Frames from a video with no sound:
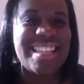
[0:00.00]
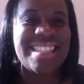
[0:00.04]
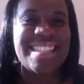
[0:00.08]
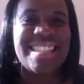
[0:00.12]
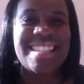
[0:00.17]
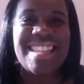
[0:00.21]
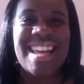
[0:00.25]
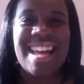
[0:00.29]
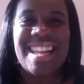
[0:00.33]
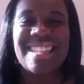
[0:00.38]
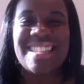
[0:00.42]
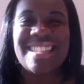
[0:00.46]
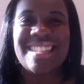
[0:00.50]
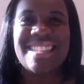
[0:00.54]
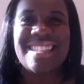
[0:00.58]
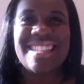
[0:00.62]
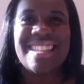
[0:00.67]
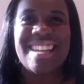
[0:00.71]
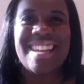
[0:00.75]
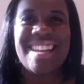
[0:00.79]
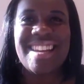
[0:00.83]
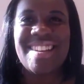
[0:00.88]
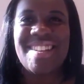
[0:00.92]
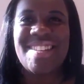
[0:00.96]
So that's the
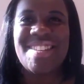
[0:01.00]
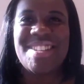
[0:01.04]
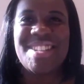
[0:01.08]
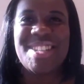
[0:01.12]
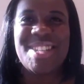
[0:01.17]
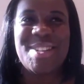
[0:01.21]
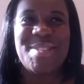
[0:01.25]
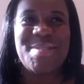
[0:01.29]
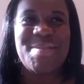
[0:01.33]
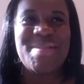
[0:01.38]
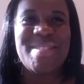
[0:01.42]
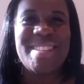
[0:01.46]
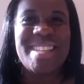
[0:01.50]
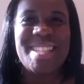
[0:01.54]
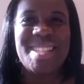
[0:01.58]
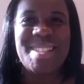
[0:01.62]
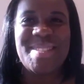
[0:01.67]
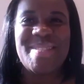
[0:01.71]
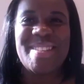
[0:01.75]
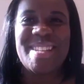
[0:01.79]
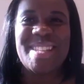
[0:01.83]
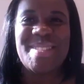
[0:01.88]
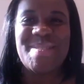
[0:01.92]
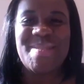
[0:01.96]
conclusion of this
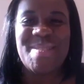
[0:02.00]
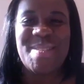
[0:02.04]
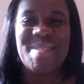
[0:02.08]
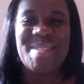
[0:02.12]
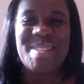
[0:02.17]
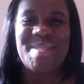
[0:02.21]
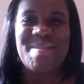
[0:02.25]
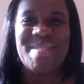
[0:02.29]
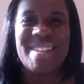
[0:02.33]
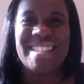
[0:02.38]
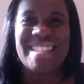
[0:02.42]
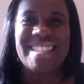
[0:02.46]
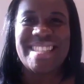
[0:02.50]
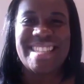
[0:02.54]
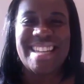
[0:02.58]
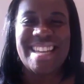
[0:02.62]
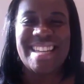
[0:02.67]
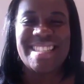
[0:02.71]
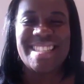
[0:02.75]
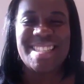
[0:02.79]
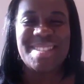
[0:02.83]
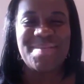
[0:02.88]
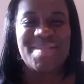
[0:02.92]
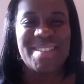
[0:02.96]
week's Wealthy
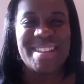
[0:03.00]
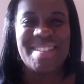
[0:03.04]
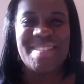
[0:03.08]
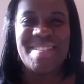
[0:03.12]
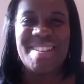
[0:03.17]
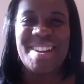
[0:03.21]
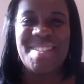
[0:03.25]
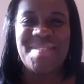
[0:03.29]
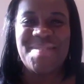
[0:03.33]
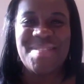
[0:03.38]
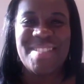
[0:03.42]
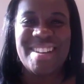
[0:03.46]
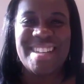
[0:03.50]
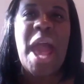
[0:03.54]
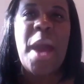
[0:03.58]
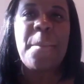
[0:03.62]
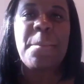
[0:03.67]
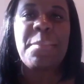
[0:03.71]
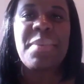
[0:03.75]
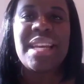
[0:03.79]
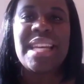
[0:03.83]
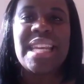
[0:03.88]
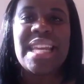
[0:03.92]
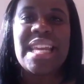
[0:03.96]
Wednesdays. It's been quite fun.
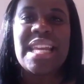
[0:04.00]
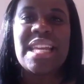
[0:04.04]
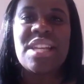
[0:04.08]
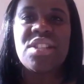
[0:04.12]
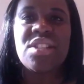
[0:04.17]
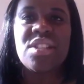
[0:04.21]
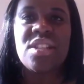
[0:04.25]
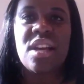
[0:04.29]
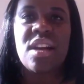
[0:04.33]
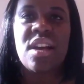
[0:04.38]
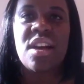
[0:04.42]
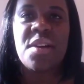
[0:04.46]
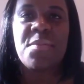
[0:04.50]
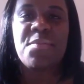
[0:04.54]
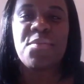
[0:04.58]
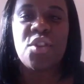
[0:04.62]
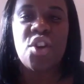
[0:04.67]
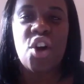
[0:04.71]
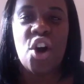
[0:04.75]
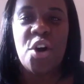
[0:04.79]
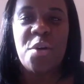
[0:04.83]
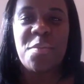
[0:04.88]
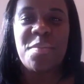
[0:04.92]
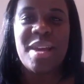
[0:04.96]
Please
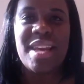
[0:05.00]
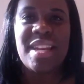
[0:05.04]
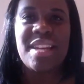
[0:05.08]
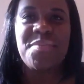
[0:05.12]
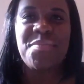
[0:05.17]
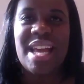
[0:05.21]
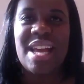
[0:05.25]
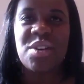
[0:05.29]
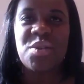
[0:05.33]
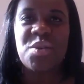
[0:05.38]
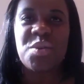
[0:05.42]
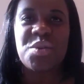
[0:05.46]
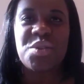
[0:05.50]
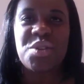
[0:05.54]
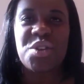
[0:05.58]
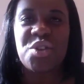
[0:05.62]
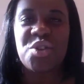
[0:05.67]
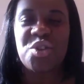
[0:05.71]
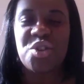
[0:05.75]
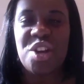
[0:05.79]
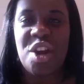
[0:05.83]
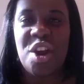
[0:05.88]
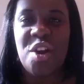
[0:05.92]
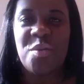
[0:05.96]
comment and also
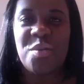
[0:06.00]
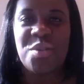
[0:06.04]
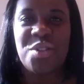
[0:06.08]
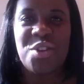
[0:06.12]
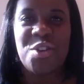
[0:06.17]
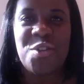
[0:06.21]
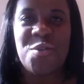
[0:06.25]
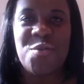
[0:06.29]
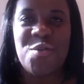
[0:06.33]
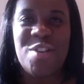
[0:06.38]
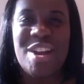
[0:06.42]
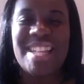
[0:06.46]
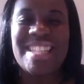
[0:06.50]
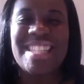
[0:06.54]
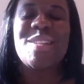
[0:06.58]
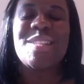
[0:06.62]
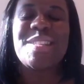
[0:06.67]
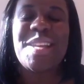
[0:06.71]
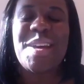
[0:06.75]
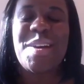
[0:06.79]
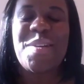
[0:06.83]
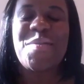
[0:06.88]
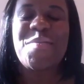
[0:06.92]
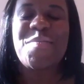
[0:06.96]
share it with your friends.
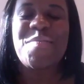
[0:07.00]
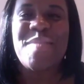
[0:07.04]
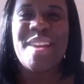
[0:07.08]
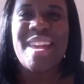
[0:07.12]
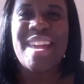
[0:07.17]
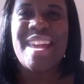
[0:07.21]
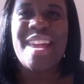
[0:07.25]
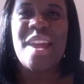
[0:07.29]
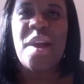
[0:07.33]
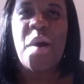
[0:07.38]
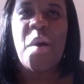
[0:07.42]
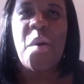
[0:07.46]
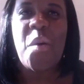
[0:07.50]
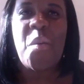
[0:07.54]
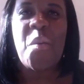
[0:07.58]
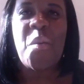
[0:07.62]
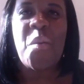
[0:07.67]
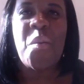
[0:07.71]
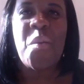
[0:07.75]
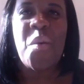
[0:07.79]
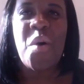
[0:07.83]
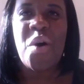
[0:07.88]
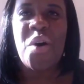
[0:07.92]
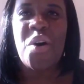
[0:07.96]
Tell me
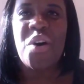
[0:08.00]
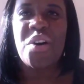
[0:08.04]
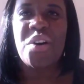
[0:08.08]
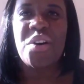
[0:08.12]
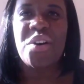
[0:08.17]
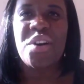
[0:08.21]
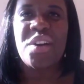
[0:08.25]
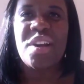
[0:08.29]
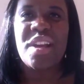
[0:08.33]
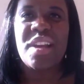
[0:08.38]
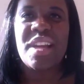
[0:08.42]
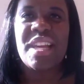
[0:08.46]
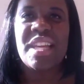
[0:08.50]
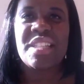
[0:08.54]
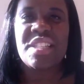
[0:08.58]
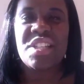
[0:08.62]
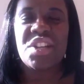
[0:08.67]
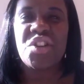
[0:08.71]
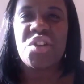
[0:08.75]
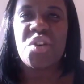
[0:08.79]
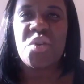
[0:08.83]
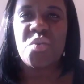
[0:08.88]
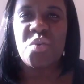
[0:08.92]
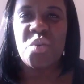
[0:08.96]
what is
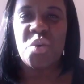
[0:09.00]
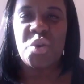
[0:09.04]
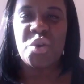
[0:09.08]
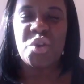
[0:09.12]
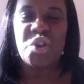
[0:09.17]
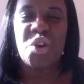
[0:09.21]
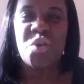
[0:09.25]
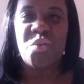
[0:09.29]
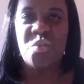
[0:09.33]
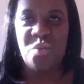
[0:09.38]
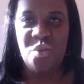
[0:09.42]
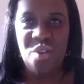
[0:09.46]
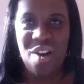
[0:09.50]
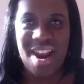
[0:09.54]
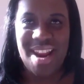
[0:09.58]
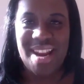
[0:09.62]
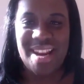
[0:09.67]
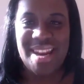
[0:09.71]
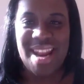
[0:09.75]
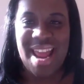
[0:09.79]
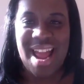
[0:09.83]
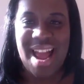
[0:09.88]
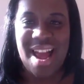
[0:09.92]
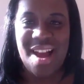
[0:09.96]
in your wardrobe
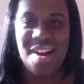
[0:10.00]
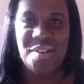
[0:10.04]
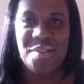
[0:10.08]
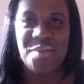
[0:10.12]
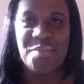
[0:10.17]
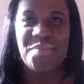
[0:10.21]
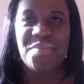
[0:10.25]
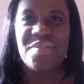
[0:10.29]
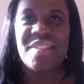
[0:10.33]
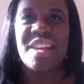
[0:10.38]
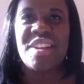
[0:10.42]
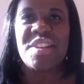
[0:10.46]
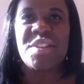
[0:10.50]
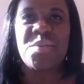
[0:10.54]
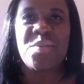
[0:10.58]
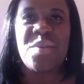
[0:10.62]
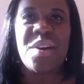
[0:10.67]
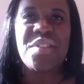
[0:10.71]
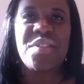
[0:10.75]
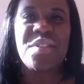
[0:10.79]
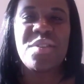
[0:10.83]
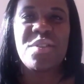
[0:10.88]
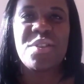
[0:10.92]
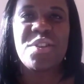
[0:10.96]
right now that is
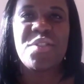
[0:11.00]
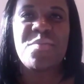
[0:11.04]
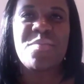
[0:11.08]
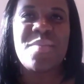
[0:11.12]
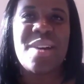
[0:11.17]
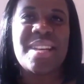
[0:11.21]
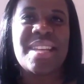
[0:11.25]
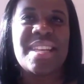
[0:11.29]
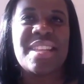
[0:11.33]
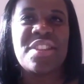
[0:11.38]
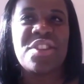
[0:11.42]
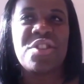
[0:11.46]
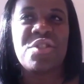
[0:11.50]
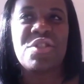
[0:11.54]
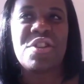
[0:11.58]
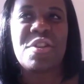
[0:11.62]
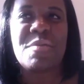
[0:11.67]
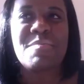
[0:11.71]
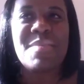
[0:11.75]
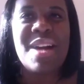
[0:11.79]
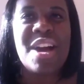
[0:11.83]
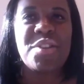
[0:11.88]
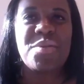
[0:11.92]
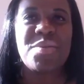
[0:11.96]
worth a lot of money that you
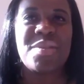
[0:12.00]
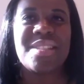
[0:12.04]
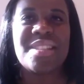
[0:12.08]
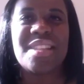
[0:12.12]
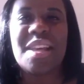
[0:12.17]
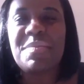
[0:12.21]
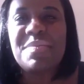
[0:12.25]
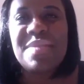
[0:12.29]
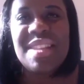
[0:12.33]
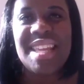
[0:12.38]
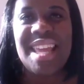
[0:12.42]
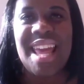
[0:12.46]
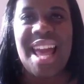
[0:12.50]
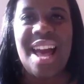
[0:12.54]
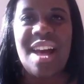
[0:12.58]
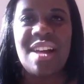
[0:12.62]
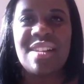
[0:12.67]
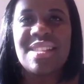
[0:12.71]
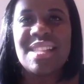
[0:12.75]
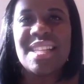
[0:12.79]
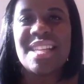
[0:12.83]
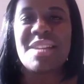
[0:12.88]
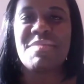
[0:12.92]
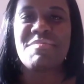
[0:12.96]
can match with something
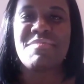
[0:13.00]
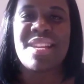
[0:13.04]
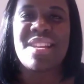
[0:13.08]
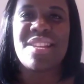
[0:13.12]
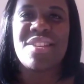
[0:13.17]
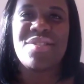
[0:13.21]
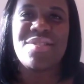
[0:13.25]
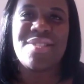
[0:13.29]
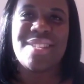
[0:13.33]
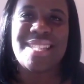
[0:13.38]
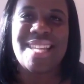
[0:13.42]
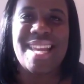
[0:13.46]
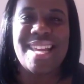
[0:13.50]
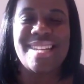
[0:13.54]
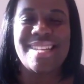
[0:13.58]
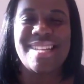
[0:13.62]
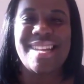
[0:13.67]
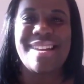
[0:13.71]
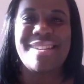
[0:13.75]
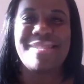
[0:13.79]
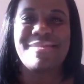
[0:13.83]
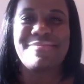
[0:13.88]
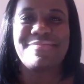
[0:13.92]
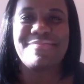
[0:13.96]
else that can make you stand
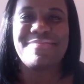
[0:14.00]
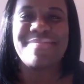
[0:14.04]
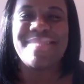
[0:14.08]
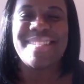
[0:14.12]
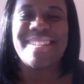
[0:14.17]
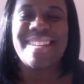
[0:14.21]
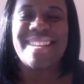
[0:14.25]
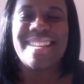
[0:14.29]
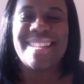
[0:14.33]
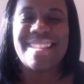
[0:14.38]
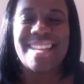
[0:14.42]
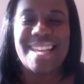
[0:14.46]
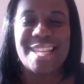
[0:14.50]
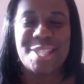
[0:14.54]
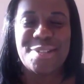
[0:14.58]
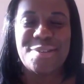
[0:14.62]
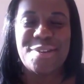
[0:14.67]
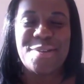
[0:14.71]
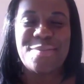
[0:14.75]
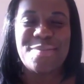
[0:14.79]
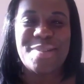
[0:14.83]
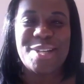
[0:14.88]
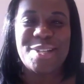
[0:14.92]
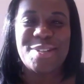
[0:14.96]
out. Thanks
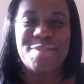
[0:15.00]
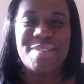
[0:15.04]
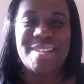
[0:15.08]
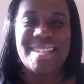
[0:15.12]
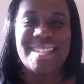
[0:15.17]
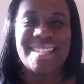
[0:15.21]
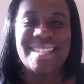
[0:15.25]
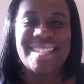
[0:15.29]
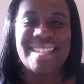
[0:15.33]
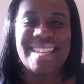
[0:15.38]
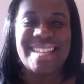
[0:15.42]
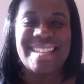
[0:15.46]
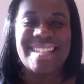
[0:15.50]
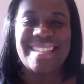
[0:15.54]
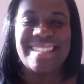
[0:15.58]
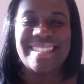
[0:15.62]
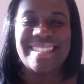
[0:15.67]
very much for listening.